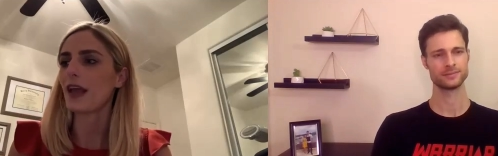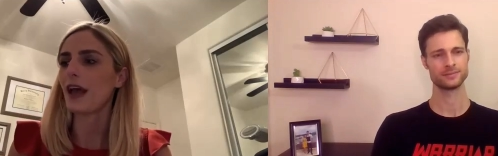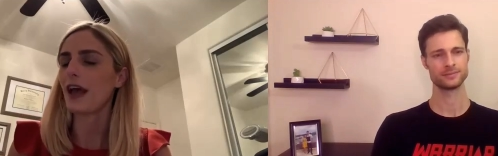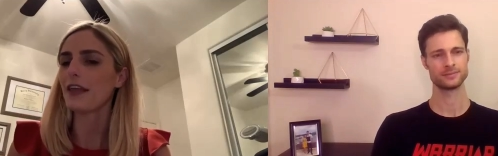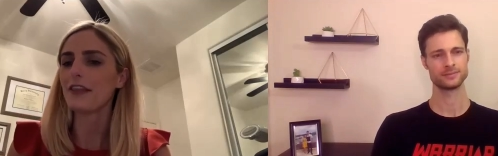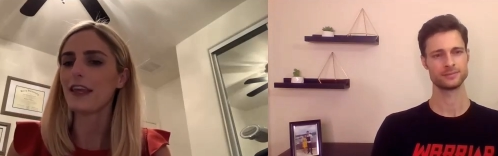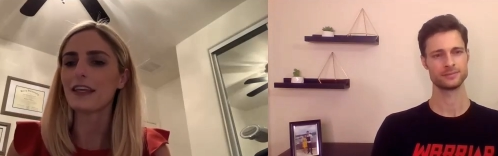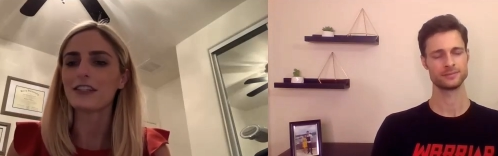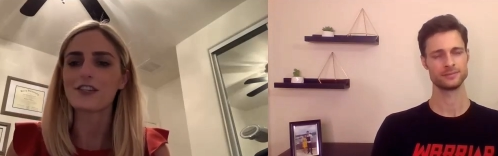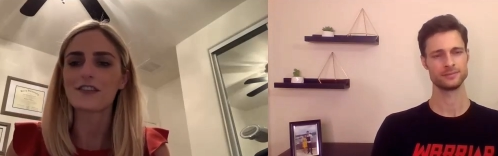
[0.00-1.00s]
Speaker 1: I think
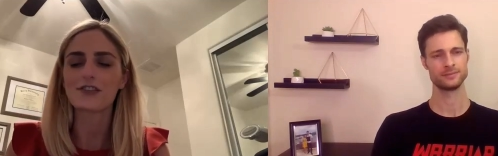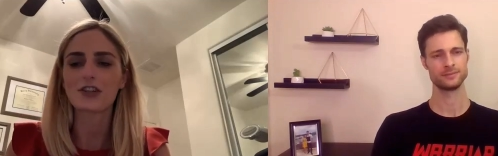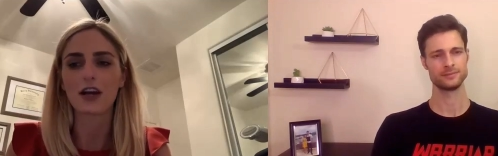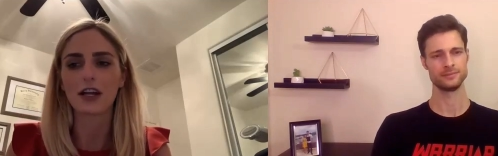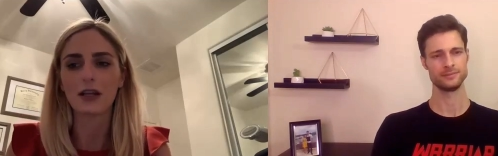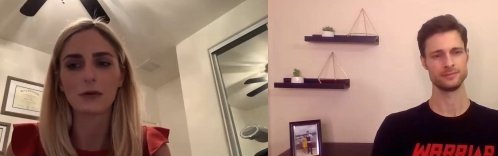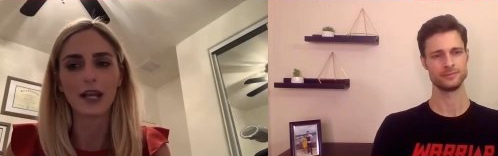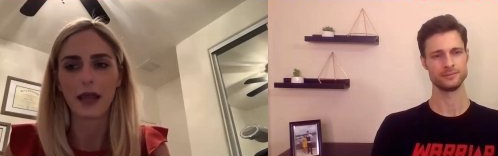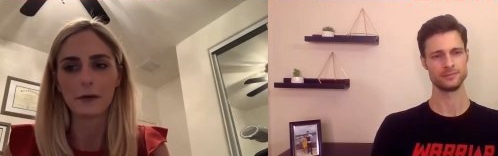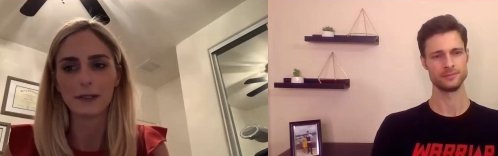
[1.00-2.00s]
it just started when
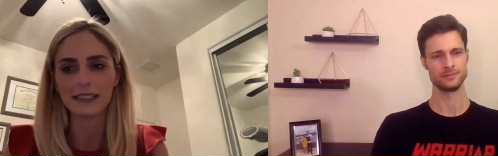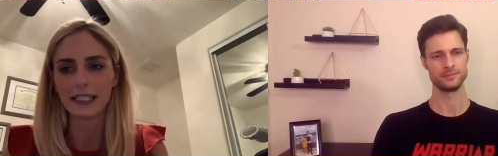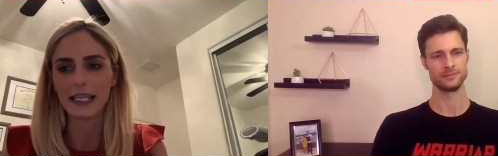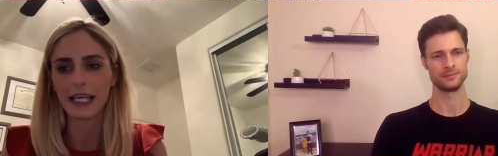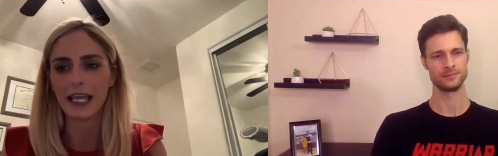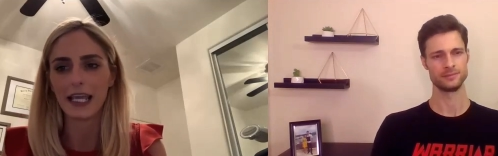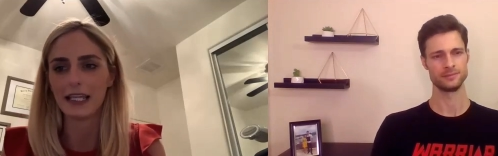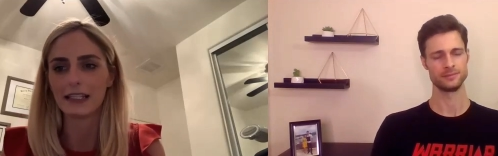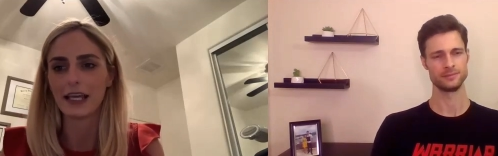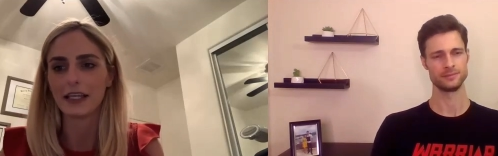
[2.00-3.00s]
I was a
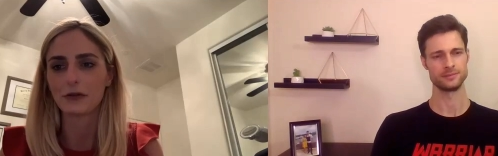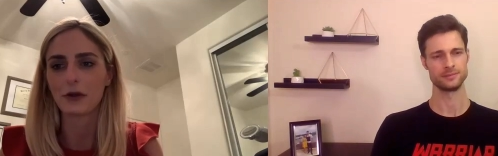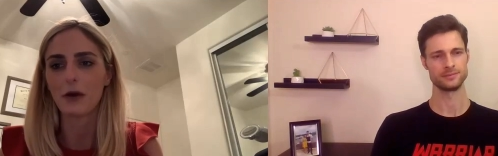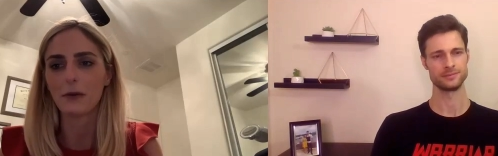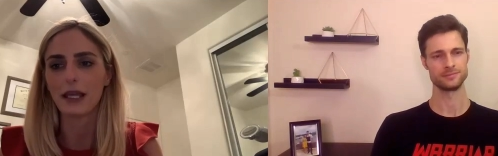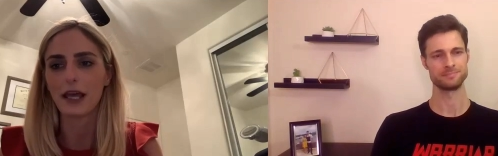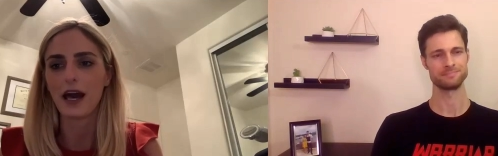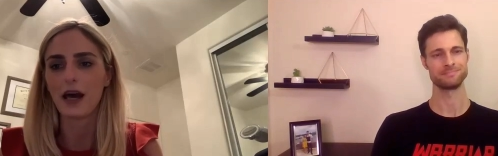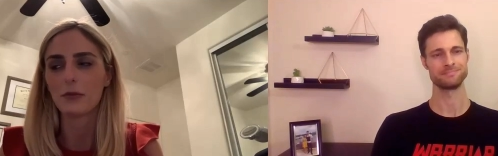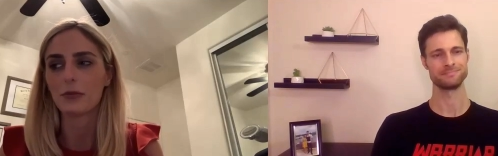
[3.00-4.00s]
kid. Like growing
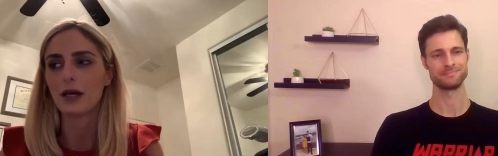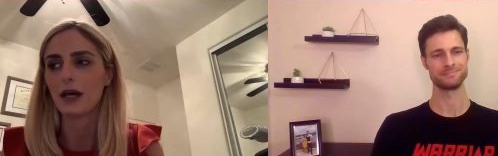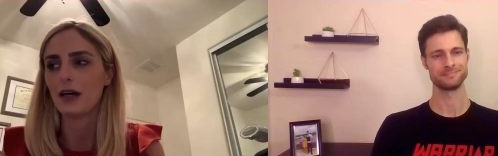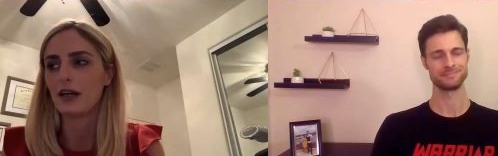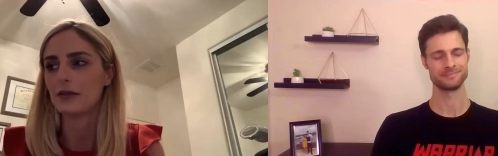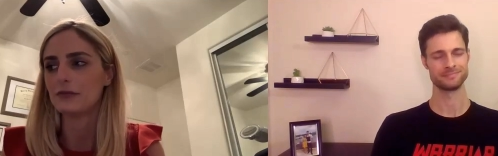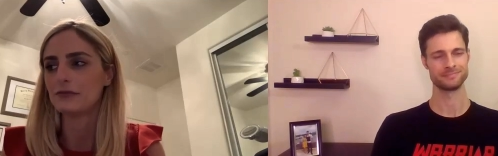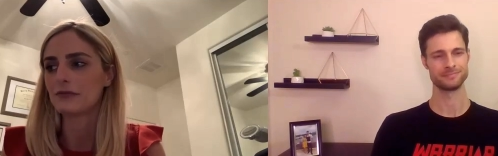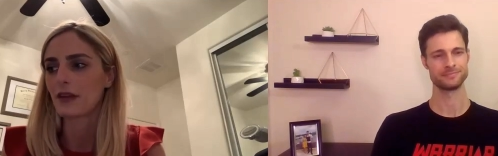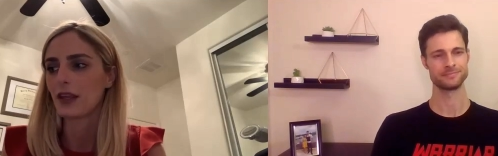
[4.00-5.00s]
up, um,
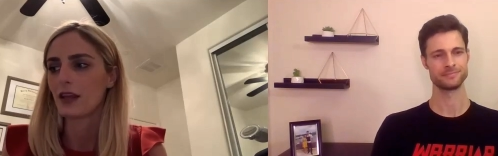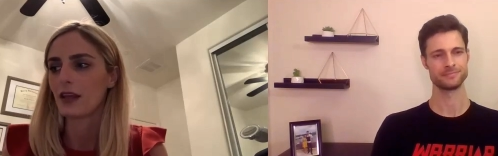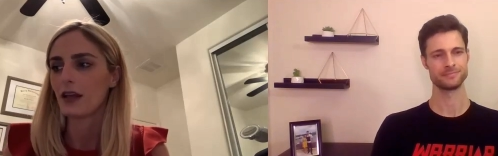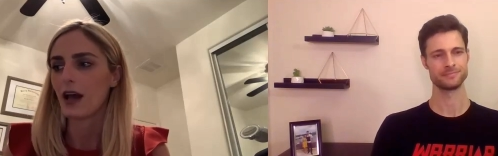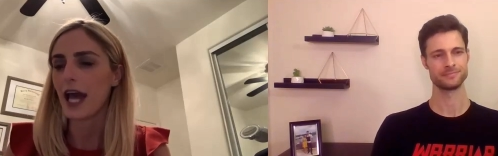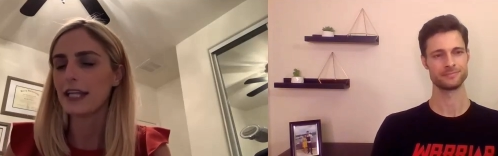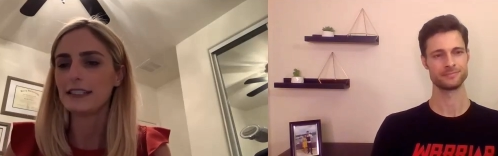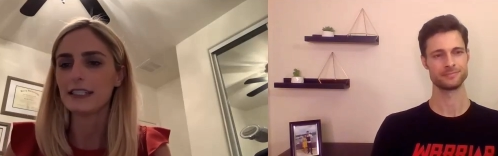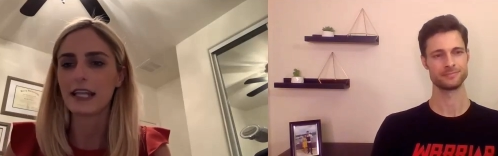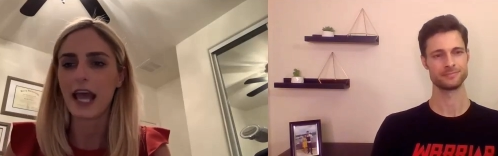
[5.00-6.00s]
I
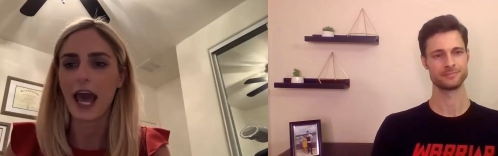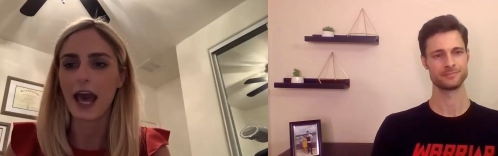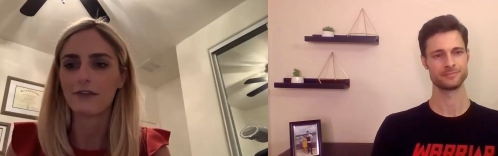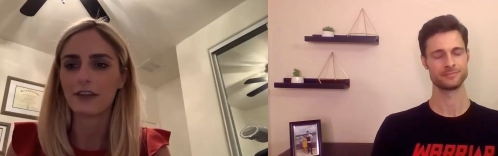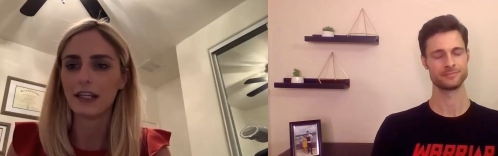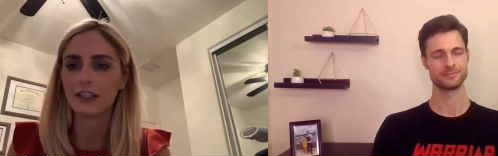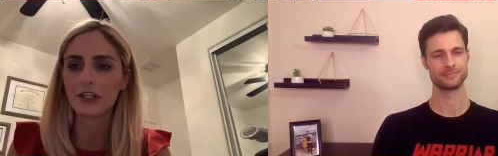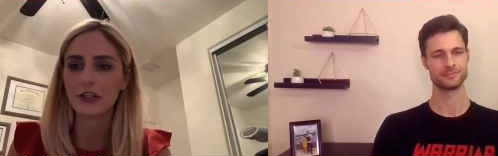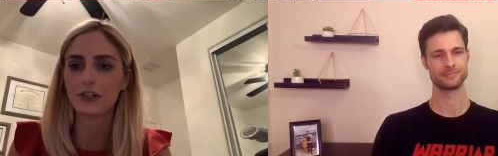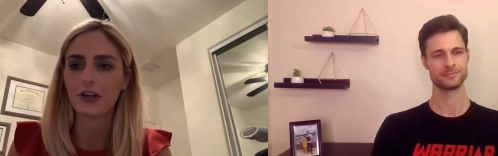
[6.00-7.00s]
didn't have an
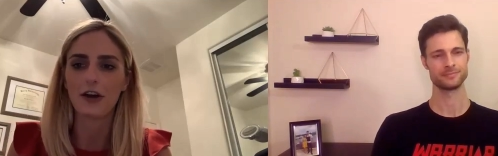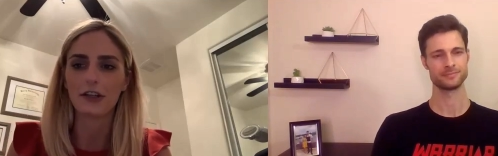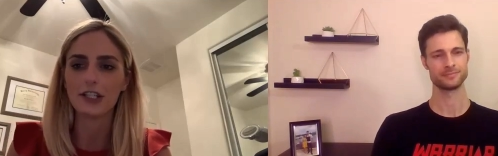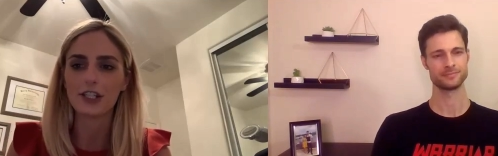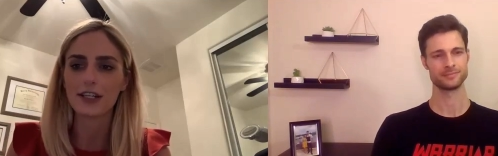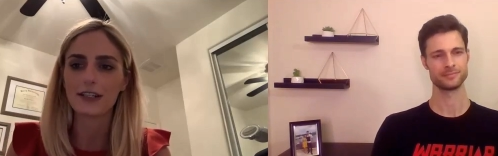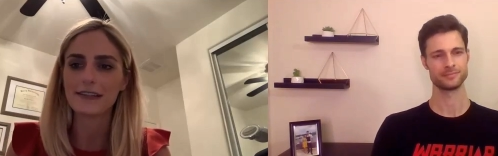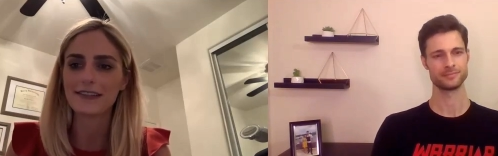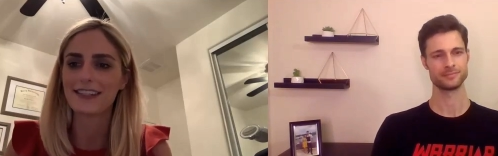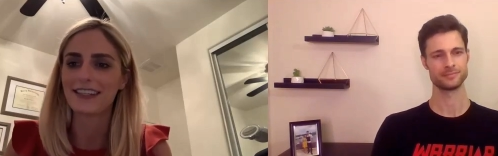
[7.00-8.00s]

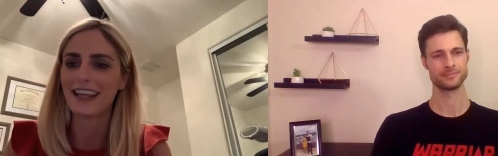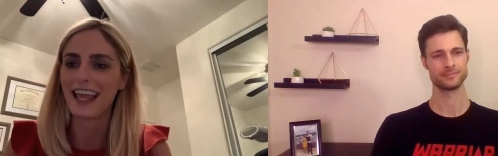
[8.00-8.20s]
endocrinologist,